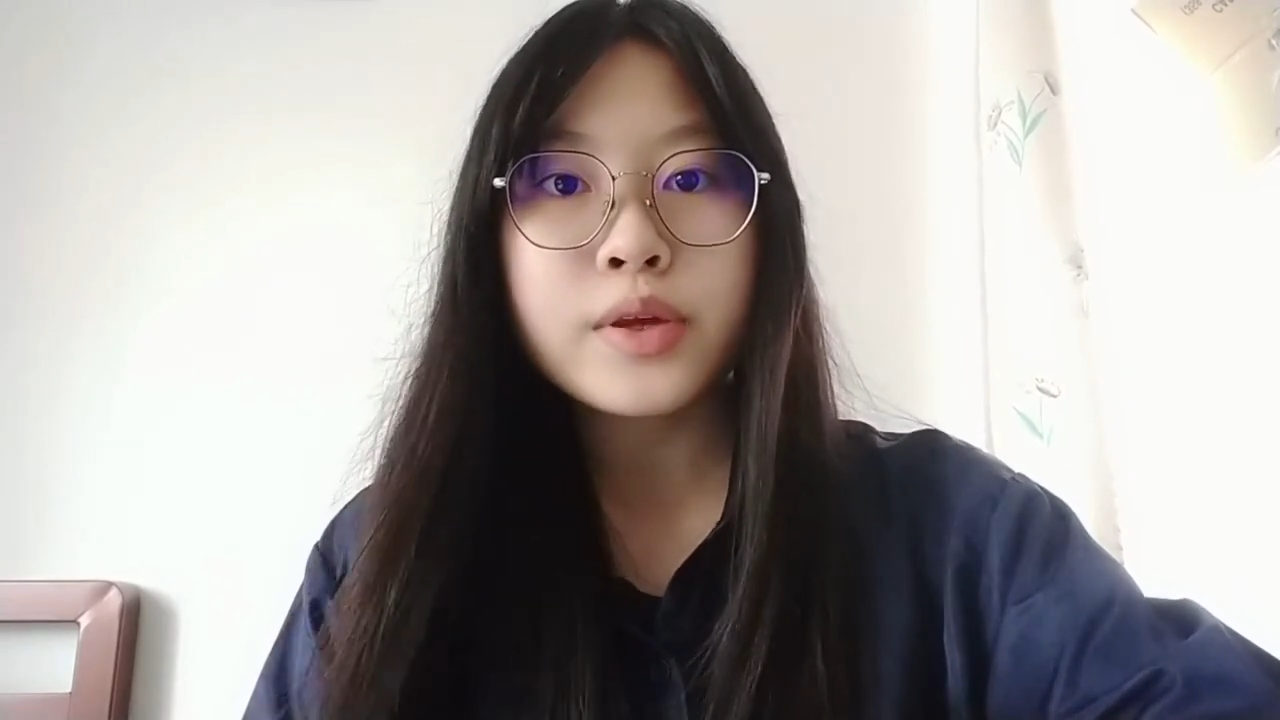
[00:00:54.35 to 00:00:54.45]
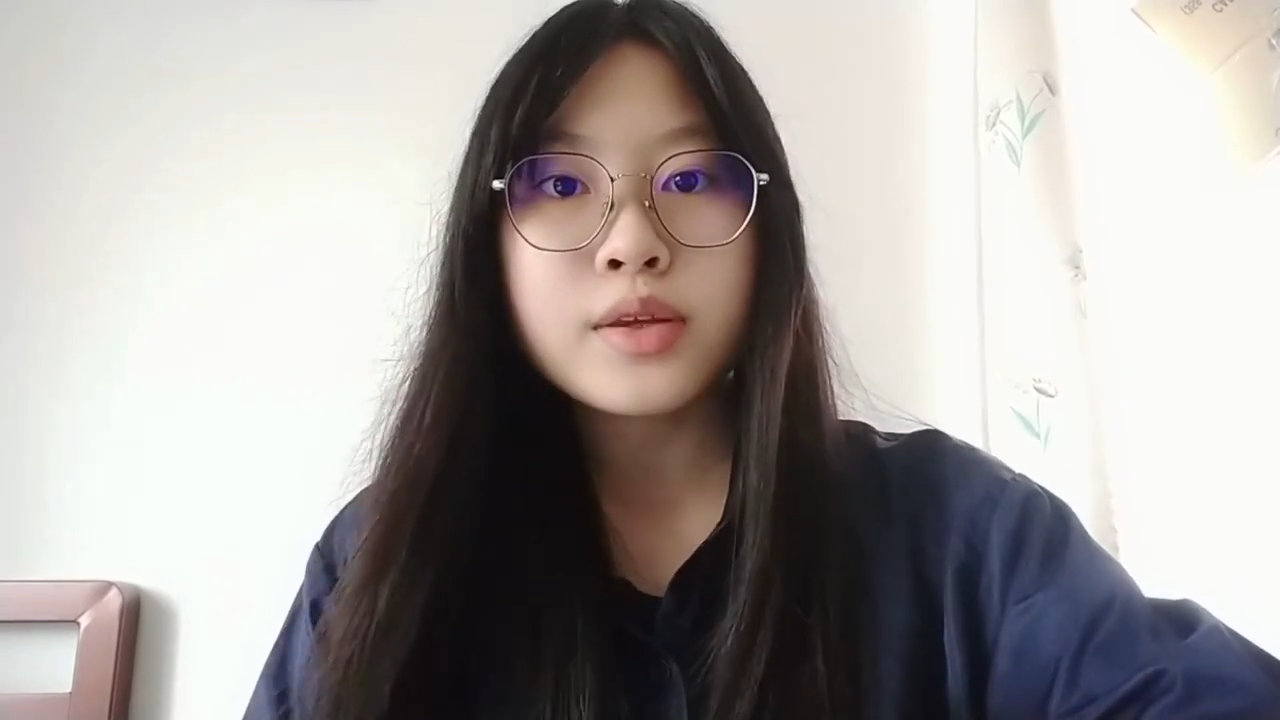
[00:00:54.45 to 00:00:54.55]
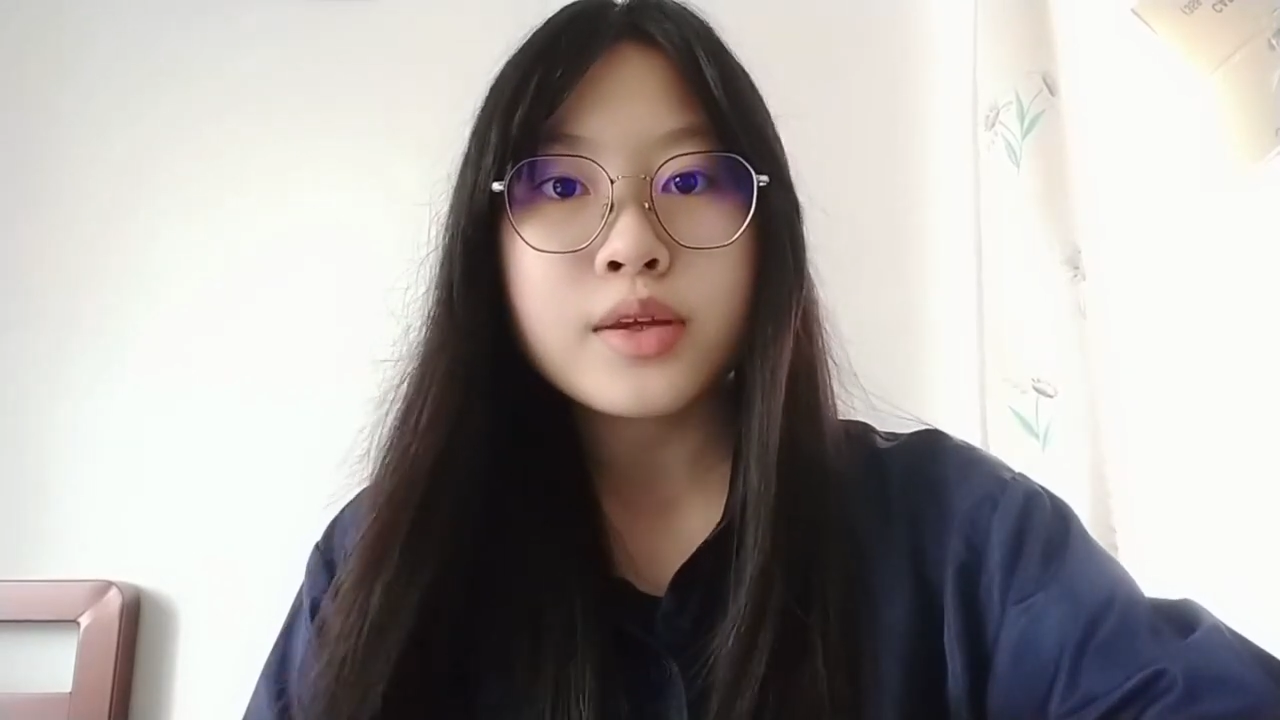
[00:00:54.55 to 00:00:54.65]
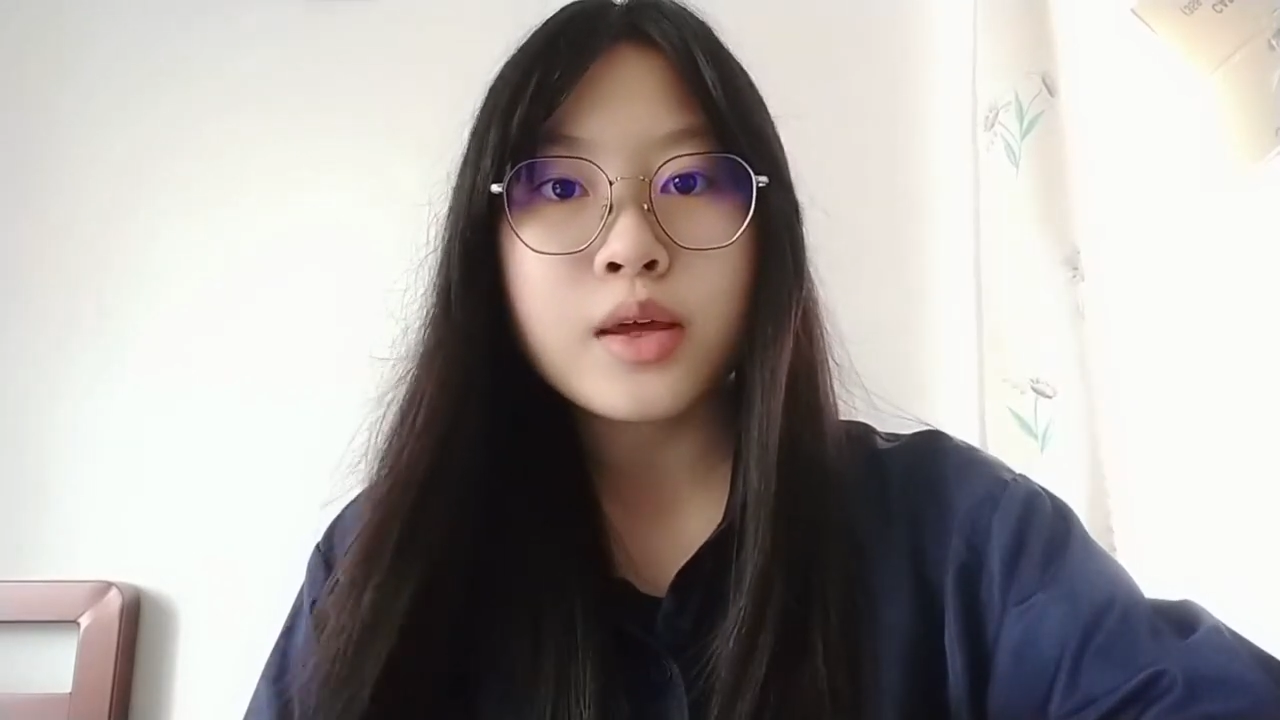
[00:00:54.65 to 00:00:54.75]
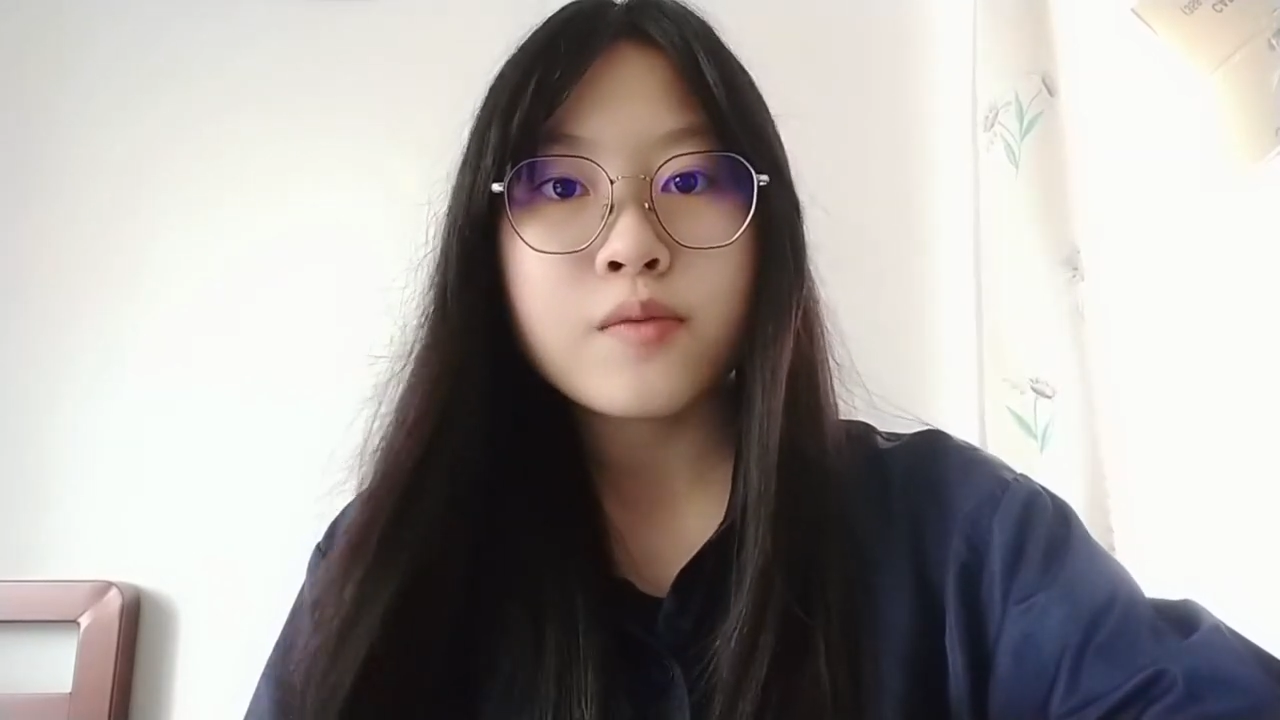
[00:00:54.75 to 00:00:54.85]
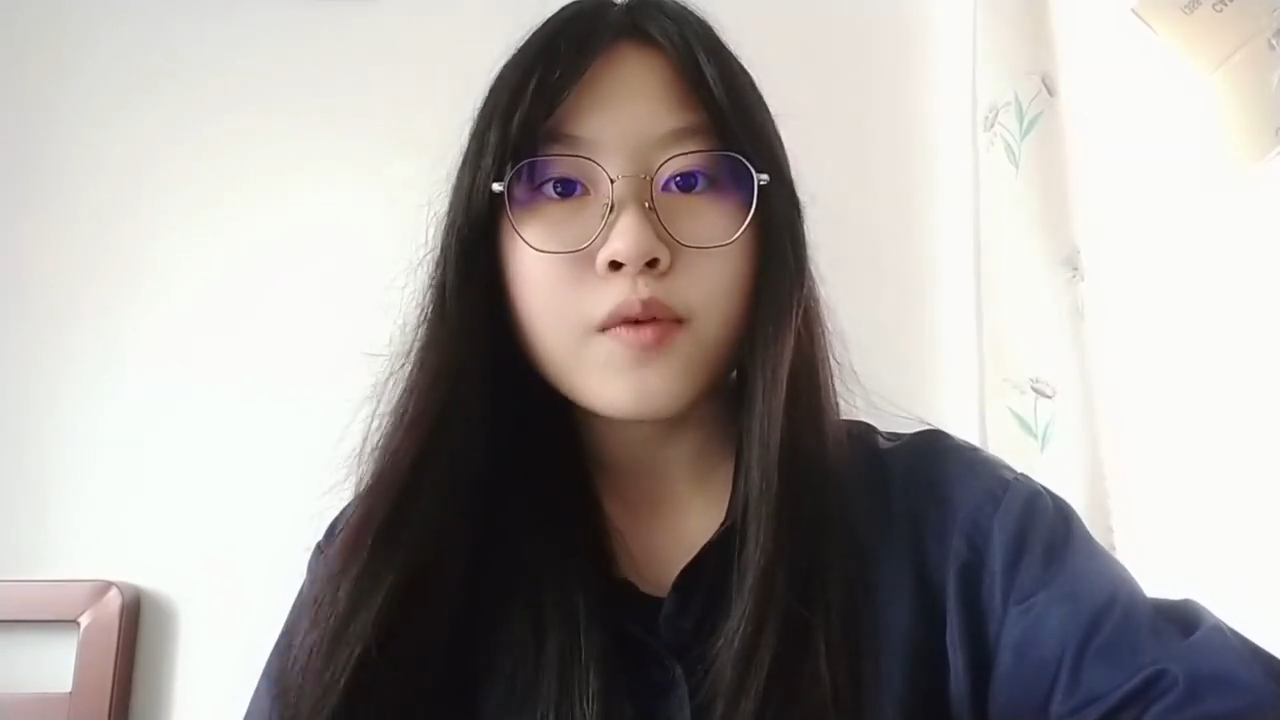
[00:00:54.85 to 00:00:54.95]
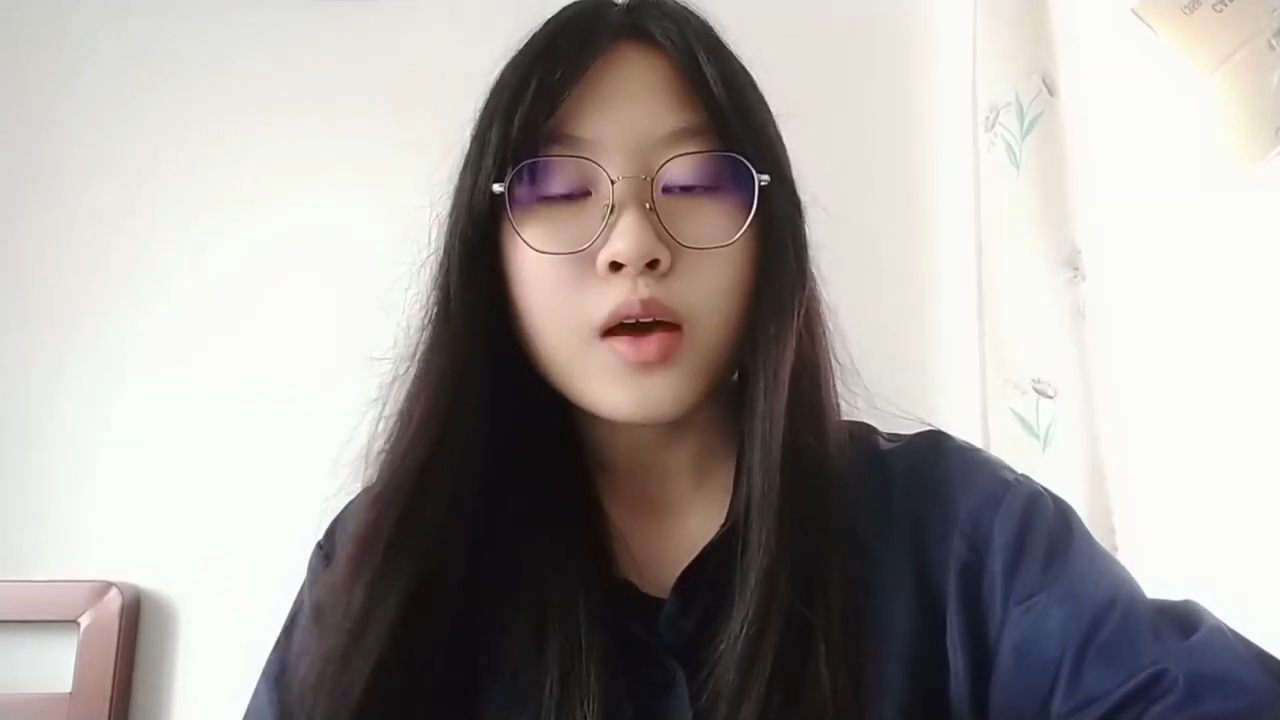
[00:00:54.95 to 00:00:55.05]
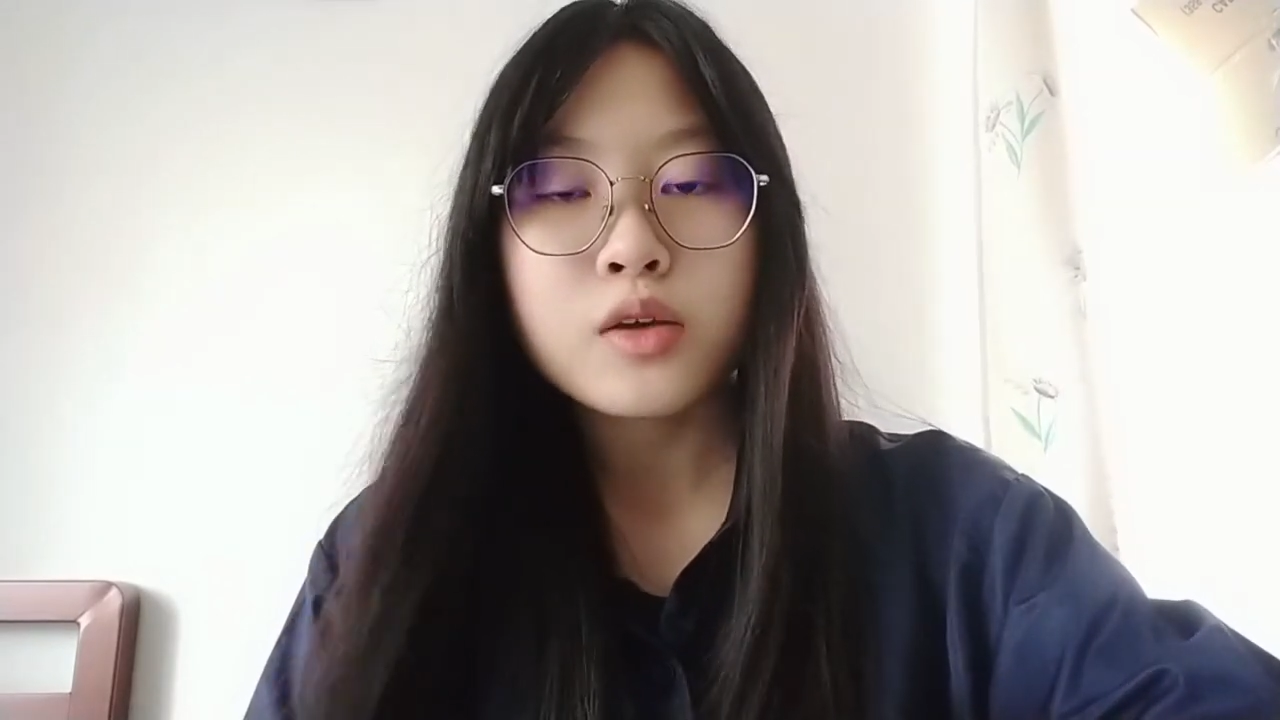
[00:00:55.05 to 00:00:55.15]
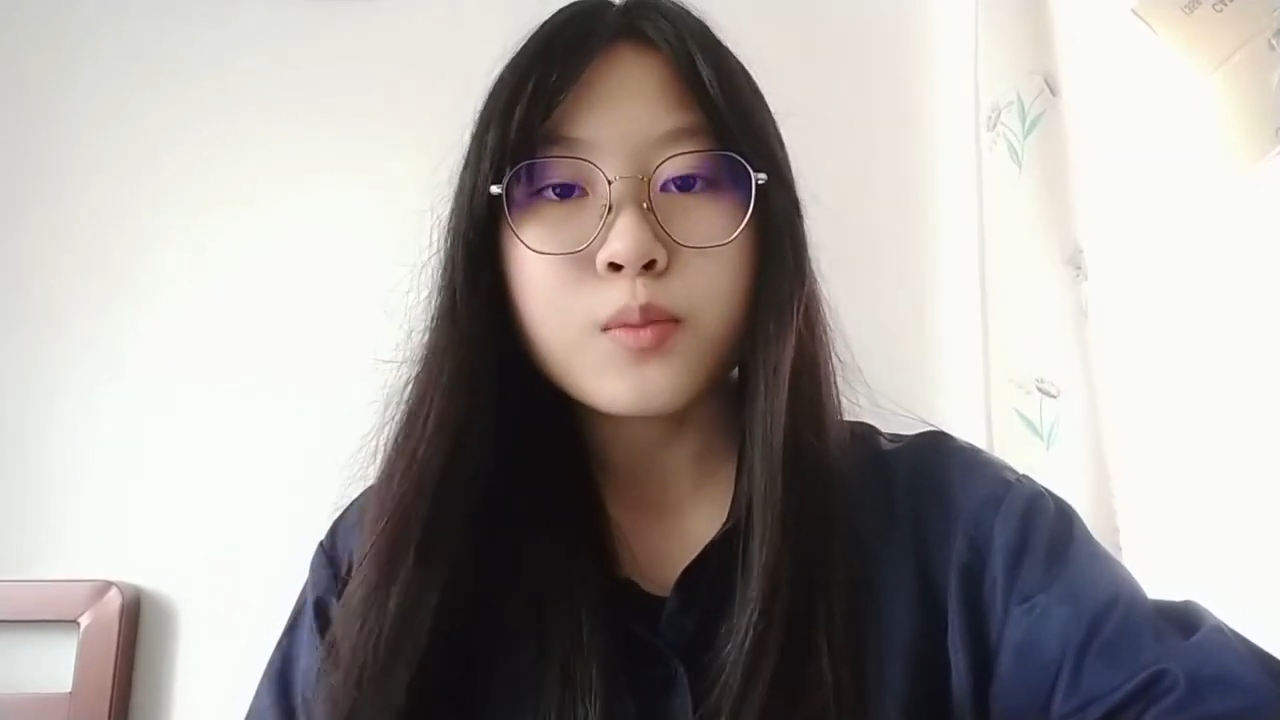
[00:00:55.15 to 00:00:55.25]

be sniffed,